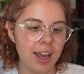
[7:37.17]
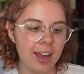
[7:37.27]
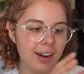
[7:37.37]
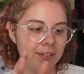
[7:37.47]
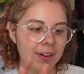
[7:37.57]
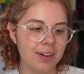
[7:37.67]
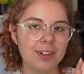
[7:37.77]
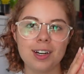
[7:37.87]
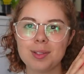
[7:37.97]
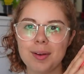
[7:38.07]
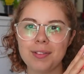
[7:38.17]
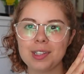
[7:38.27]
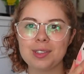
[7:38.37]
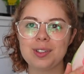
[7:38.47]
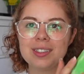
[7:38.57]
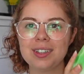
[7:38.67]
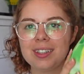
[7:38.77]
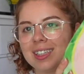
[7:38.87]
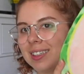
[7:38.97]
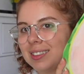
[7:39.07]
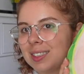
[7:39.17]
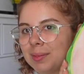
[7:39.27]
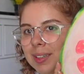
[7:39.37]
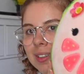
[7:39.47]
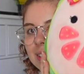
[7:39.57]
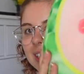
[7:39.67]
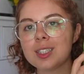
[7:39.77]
and I found her as my first one. So I thought that was super cool.